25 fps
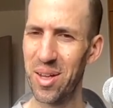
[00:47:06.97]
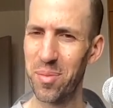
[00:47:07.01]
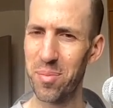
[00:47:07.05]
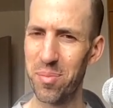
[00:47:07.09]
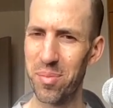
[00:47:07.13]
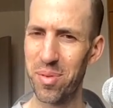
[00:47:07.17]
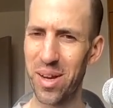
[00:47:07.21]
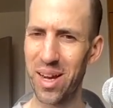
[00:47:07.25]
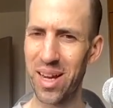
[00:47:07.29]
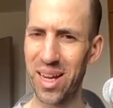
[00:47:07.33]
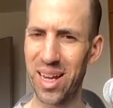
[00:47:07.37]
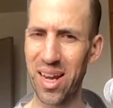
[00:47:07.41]

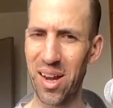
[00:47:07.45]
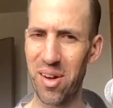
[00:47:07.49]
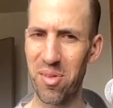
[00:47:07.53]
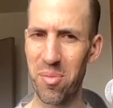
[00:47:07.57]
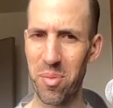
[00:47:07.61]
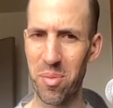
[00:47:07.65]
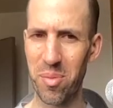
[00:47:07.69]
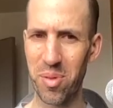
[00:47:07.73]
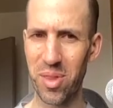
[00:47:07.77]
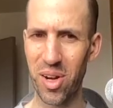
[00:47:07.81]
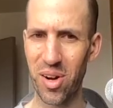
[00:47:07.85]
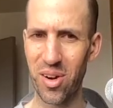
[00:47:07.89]
but I can't
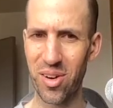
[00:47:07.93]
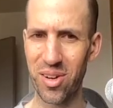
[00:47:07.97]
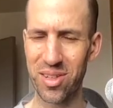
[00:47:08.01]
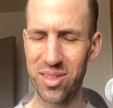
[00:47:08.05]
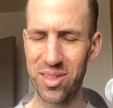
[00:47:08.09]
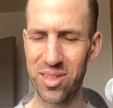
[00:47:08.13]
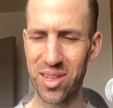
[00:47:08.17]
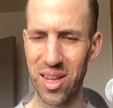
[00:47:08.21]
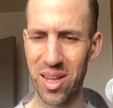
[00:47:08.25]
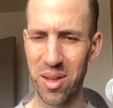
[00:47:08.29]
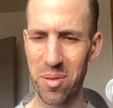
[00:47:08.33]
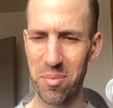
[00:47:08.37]
remember the artist's
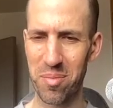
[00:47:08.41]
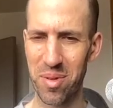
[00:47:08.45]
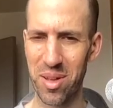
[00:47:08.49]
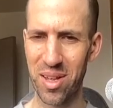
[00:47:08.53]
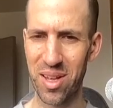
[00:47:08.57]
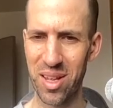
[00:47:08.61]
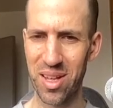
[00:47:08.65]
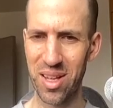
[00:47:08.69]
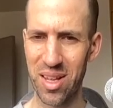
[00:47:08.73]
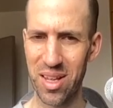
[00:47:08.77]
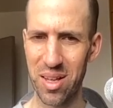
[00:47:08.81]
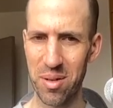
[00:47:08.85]
name.
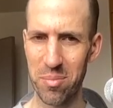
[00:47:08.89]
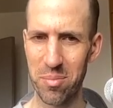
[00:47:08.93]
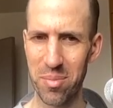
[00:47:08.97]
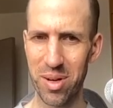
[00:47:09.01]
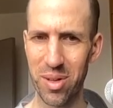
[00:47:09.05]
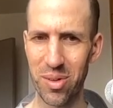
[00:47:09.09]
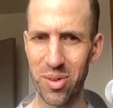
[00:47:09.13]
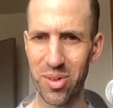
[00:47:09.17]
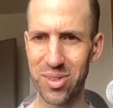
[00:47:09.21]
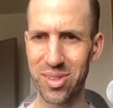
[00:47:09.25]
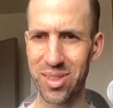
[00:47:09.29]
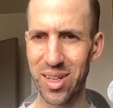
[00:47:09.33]
But it
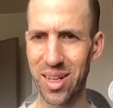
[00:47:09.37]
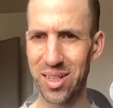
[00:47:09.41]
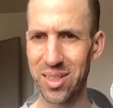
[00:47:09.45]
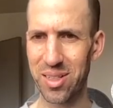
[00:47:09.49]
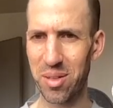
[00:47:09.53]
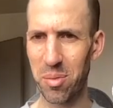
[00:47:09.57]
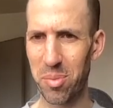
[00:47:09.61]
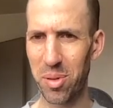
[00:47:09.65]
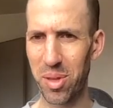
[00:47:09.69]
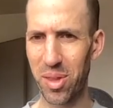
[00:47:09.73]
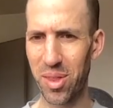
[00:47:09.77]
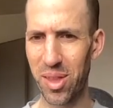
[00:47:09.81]
looks like
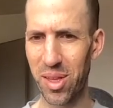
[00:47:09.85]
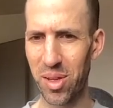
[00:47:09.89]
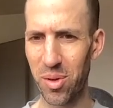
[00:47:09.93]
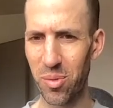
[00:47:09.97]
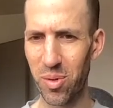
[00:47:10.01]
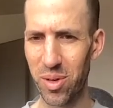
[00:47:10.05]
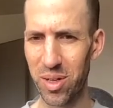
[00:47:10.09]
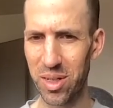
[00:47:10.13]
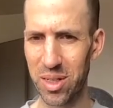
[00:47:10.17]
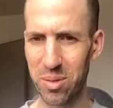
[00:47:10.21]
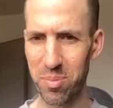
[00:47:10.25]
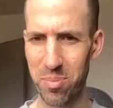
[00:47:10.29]
something that you would
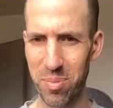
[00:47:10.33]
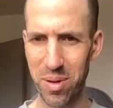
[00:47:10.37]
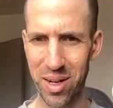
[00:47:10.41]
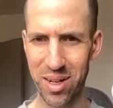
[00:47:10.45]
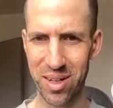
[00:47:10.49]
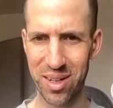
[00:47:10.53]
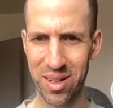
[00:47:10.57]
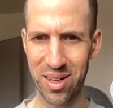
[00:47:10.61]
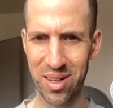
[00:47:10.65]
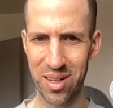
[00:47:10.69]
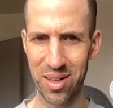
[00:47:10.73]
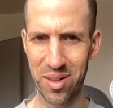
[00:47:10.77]

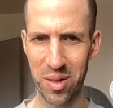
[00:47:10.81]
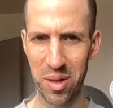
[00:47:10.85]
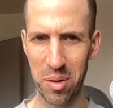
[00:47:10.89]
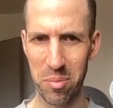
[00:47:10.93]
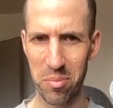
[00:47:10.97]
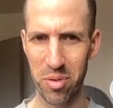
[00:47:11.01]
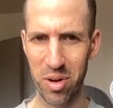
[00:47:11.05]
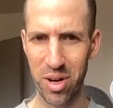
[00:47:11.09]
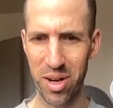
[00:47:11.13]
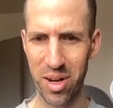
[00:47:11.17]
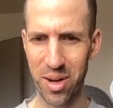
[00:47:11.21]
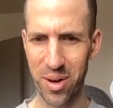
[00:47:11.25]
expect Glenn
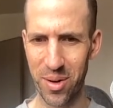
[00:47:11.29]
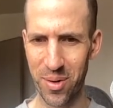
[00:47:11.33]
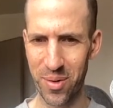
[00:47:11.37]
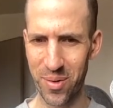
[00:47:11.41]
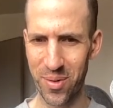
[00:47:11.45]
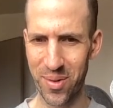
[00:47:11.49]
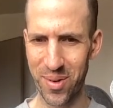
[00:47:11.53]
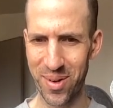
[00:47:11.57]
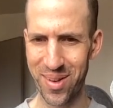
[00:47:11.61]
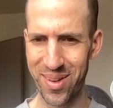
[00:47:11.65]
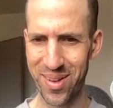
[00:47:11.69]
Bray to own